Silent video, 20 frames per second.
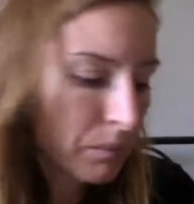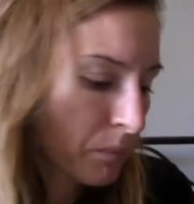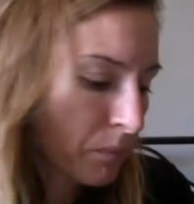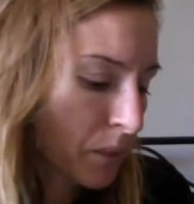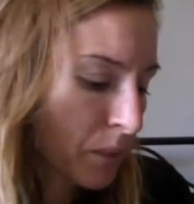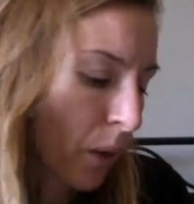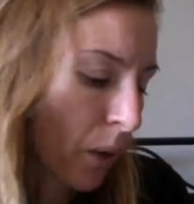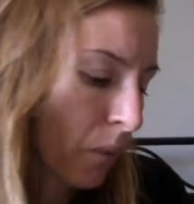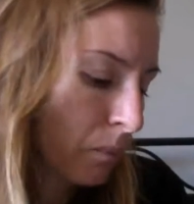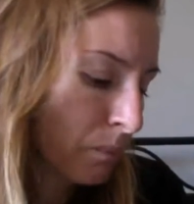
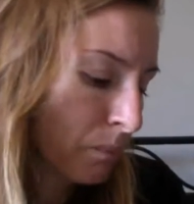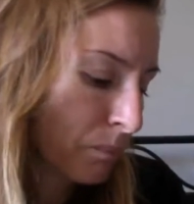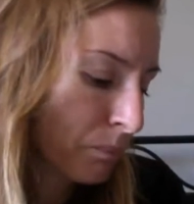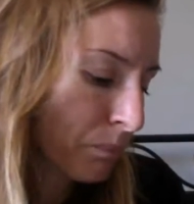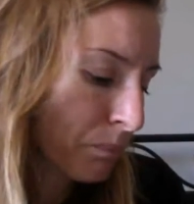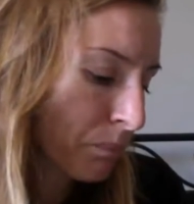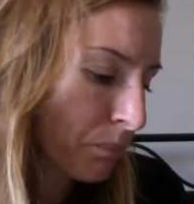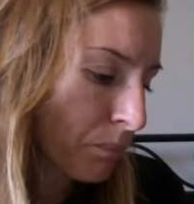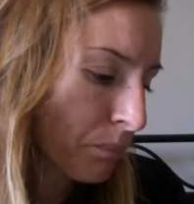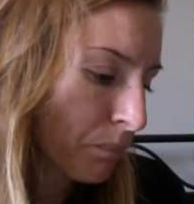So
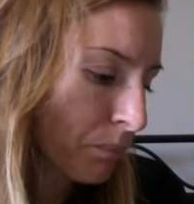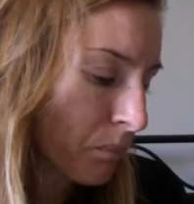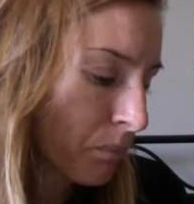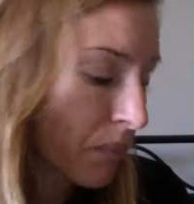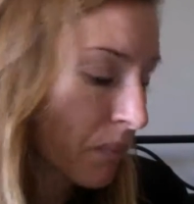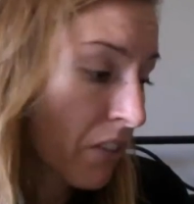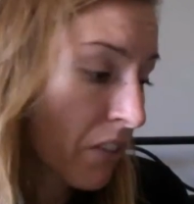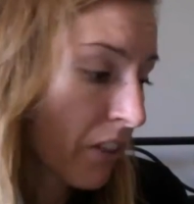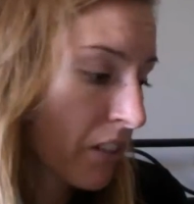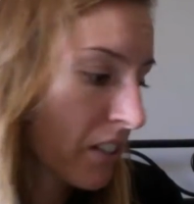
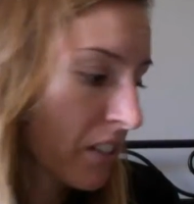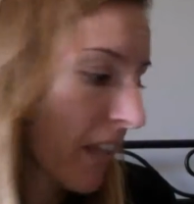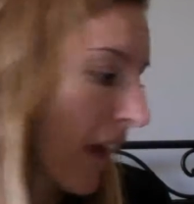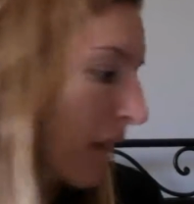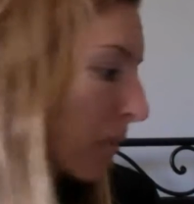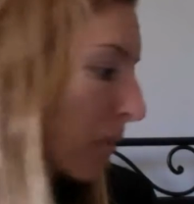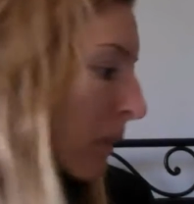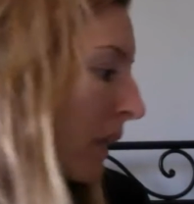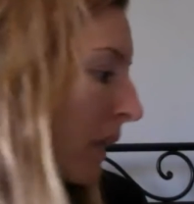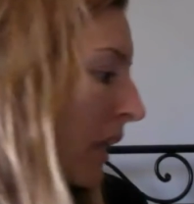there's that.